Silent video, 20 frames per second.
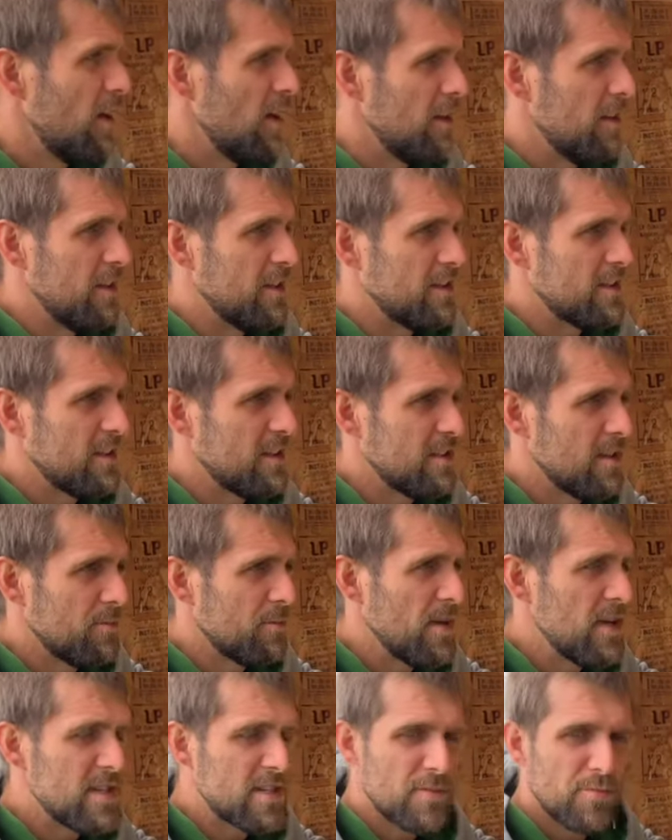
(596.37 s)
This is a
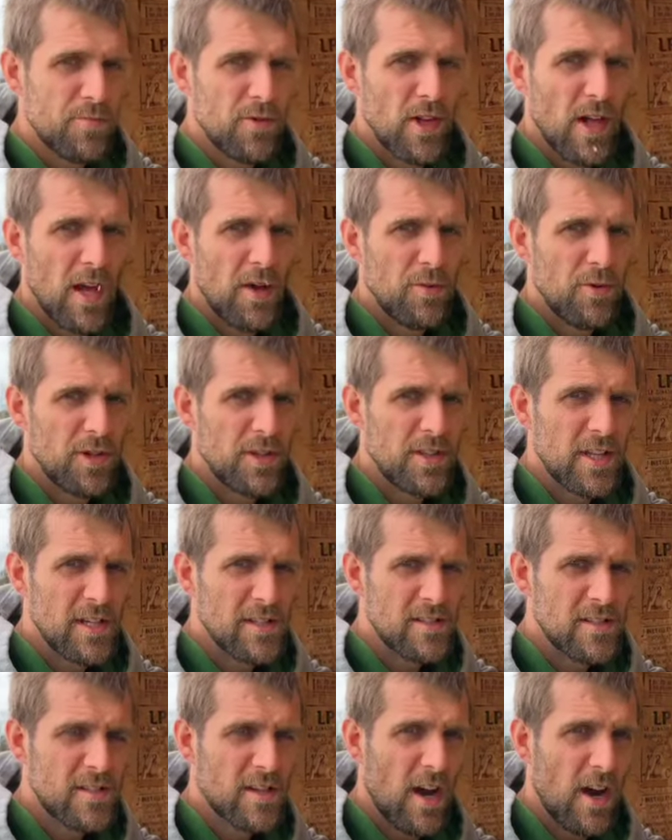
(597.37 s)
piece of plywood
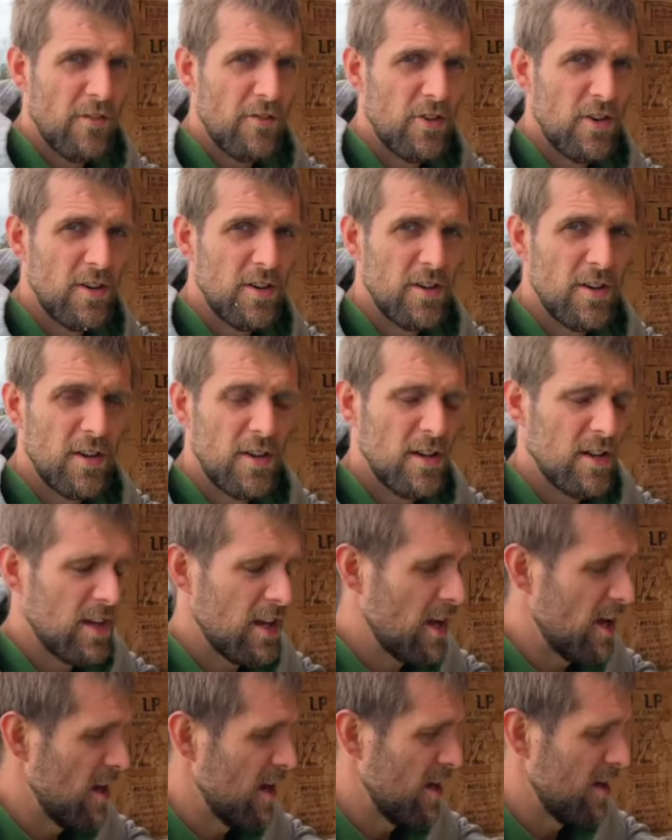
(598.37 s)
that's covered
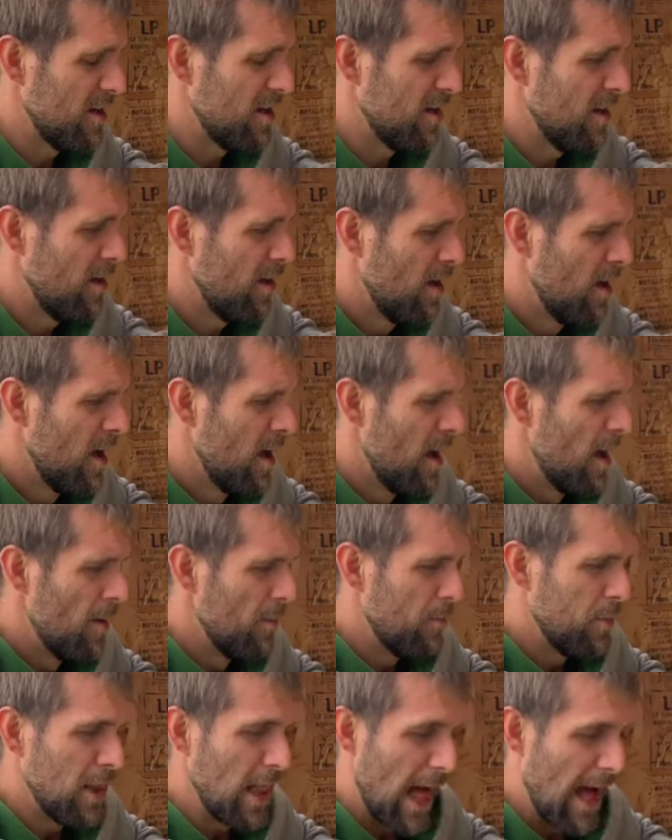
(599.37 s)
in
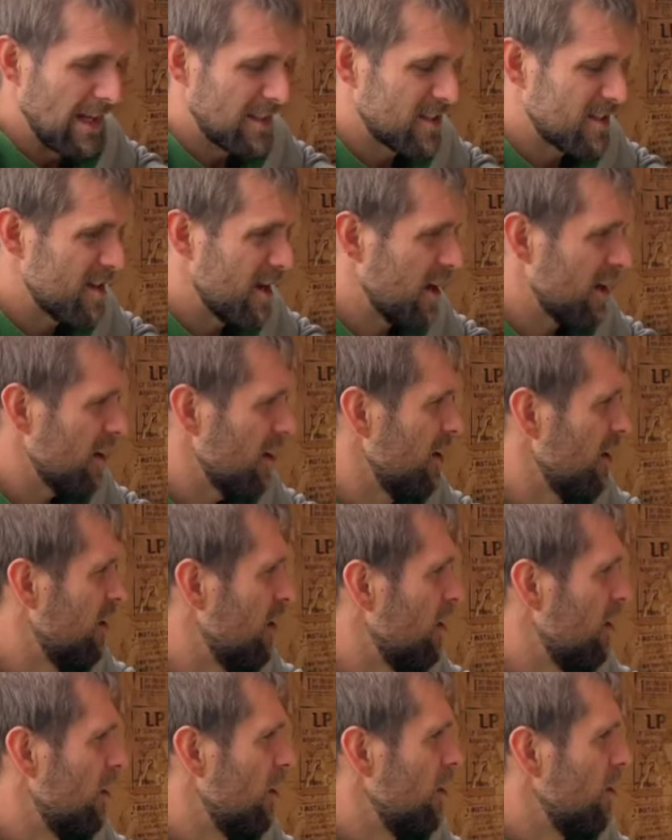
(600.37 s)
plastic,
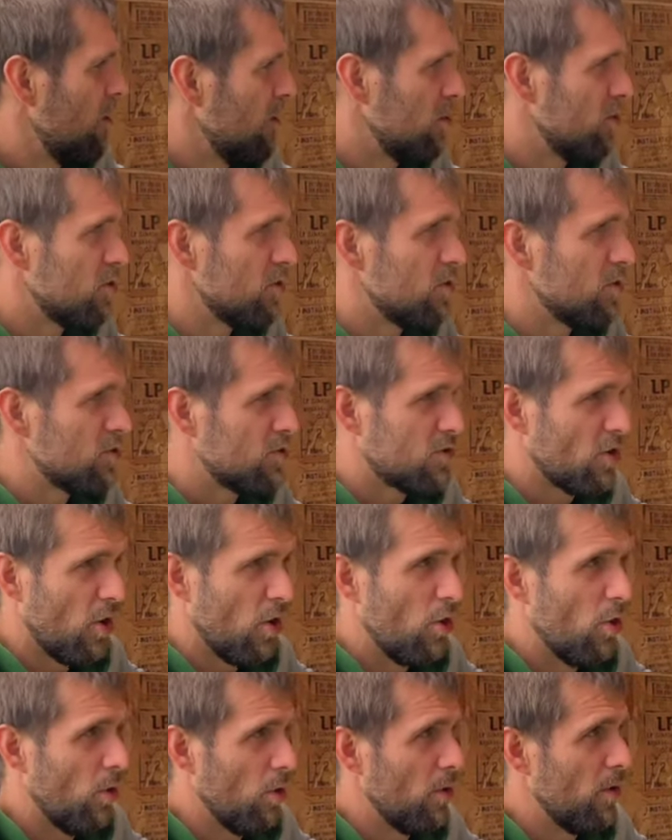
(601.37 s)

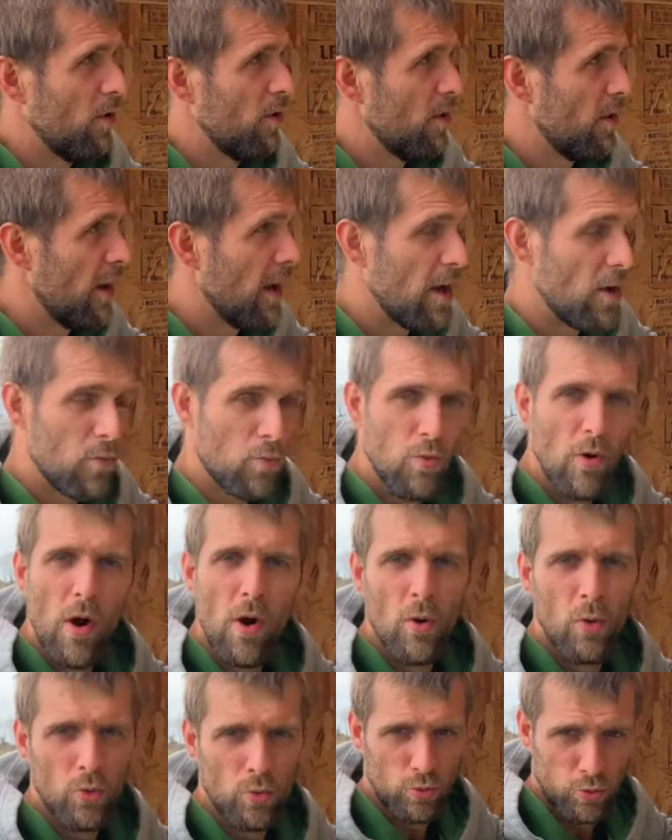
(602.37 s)
so it
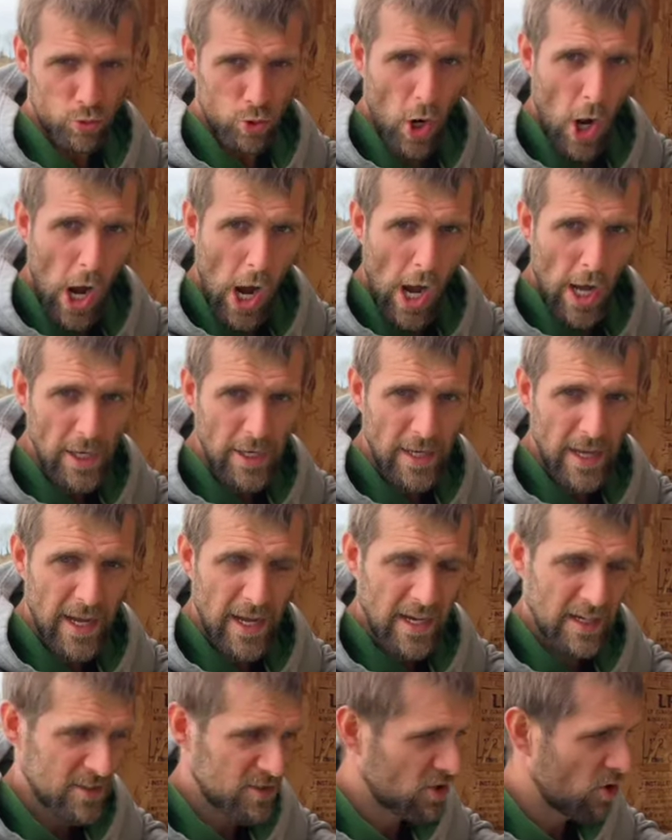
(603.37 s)
won't rot
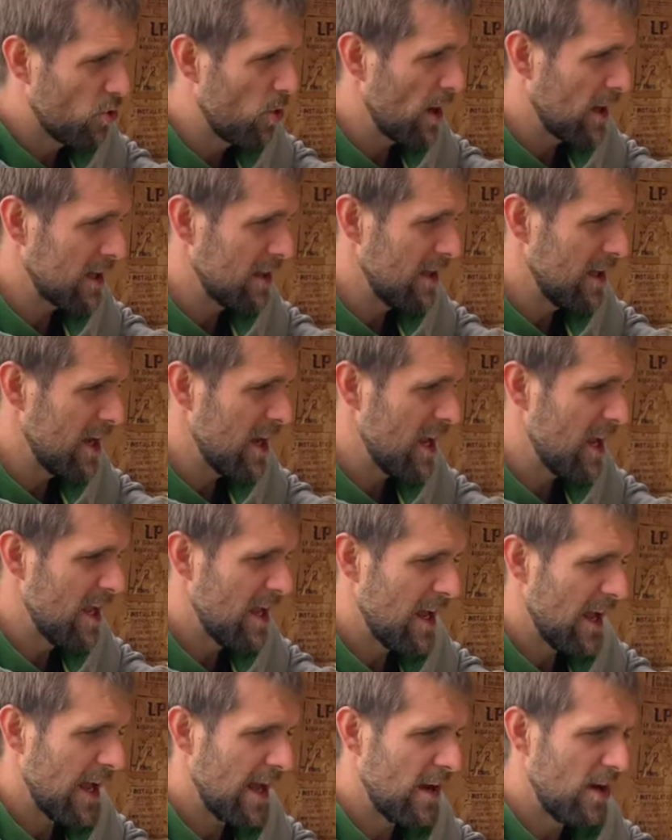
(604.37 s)
as quickly,
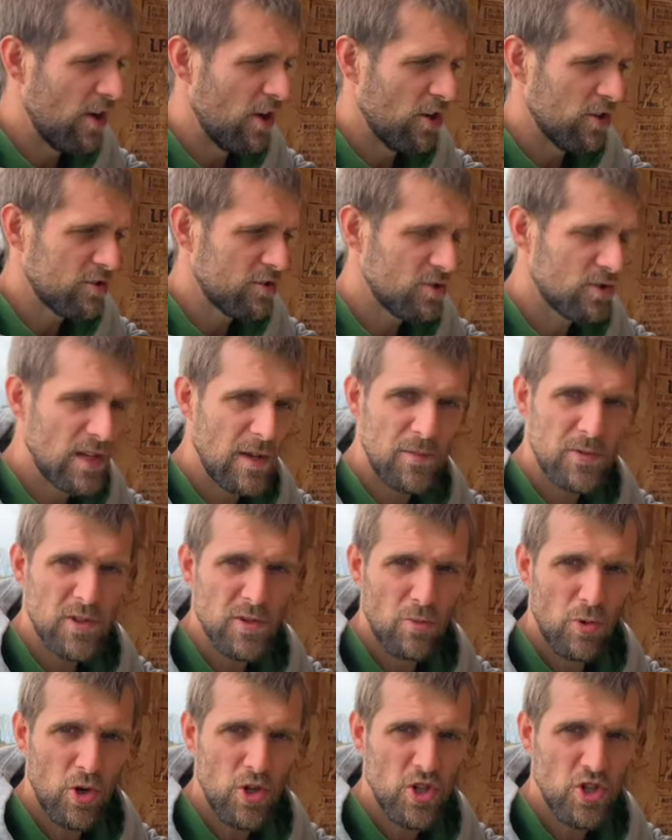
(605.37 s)
and it also keeps the
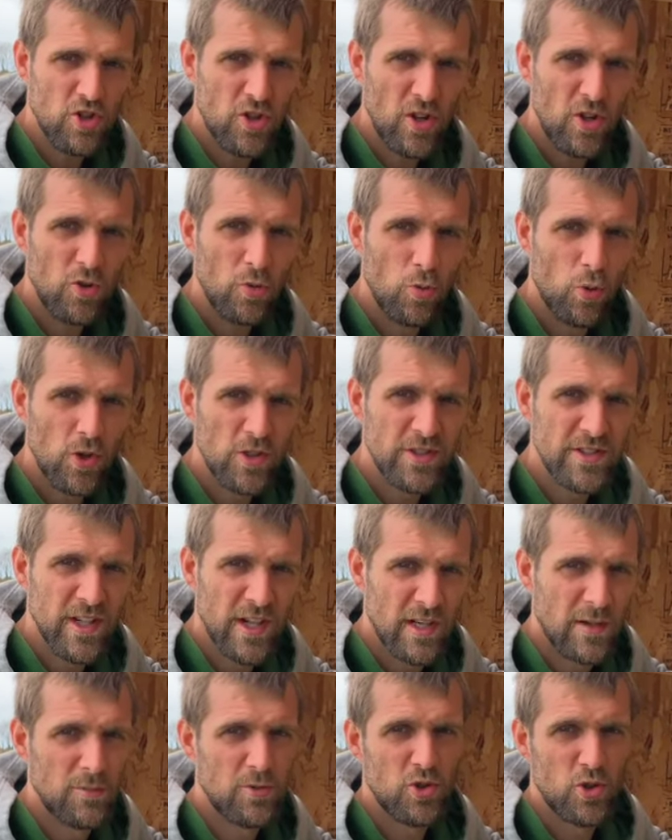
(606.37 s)
moisture in. The wood's
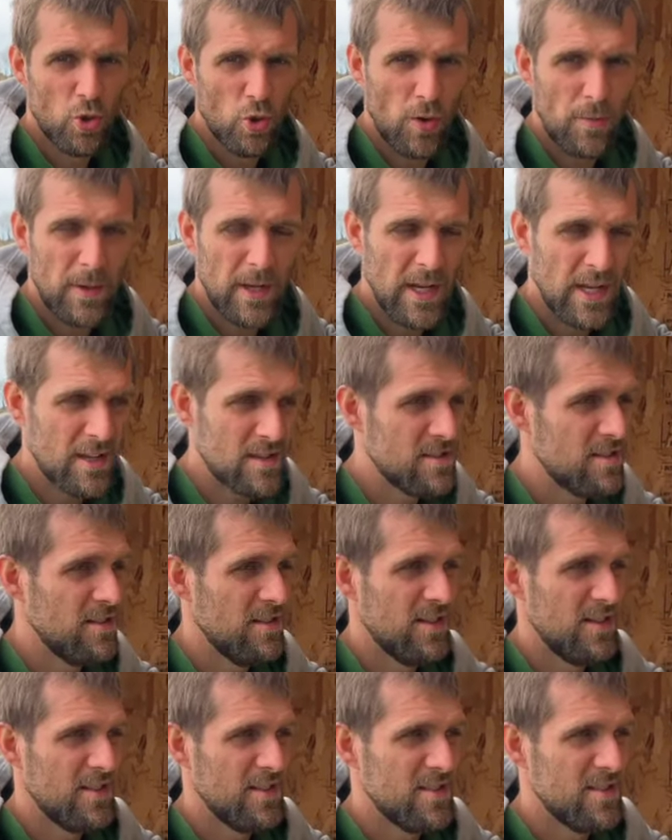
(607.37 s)
not absorbing it, so
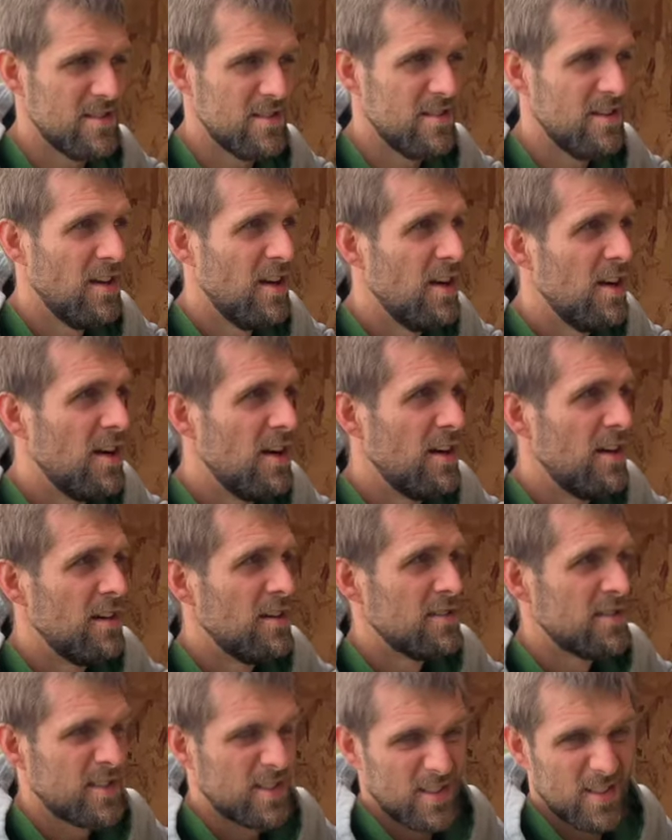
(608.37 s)
that it doesn't
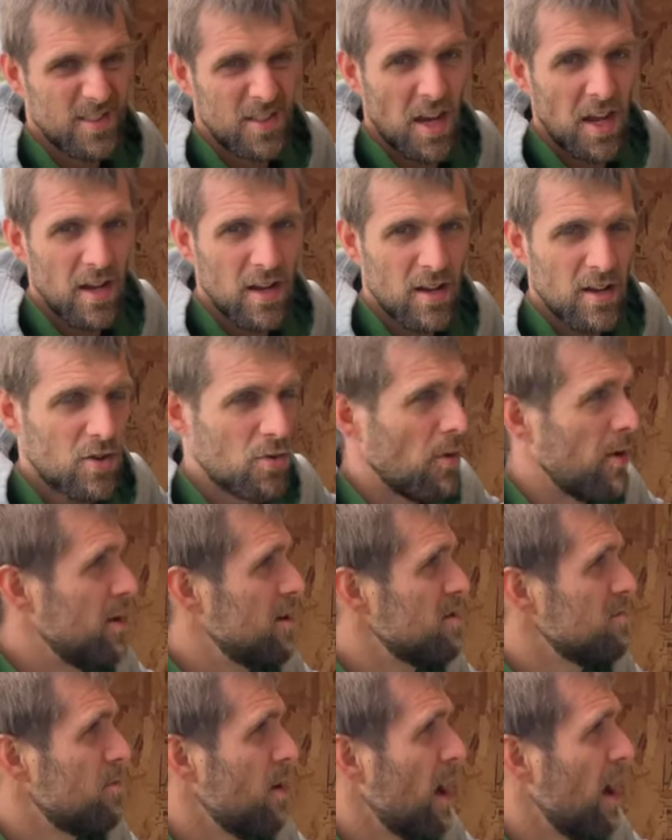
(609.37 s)
stink quite
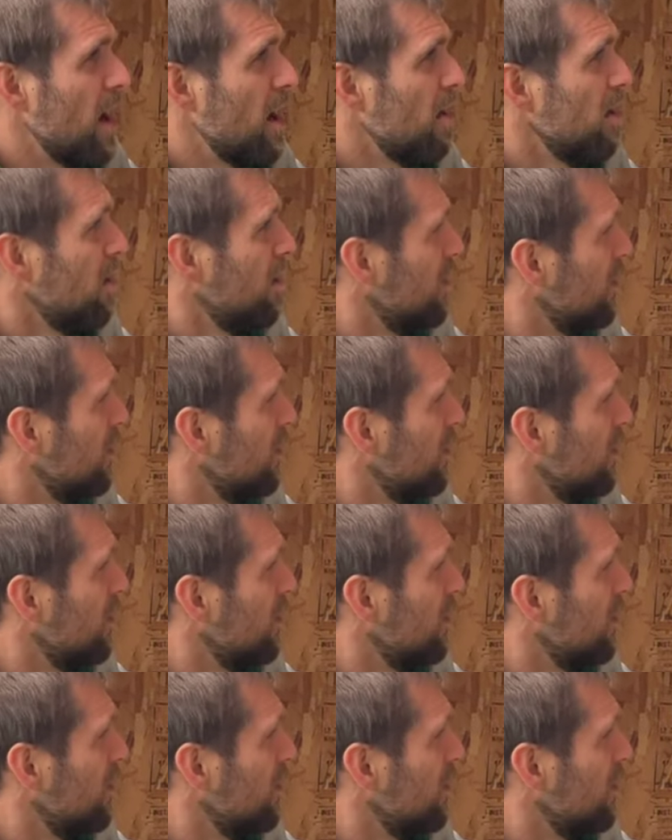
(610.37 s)
as bad.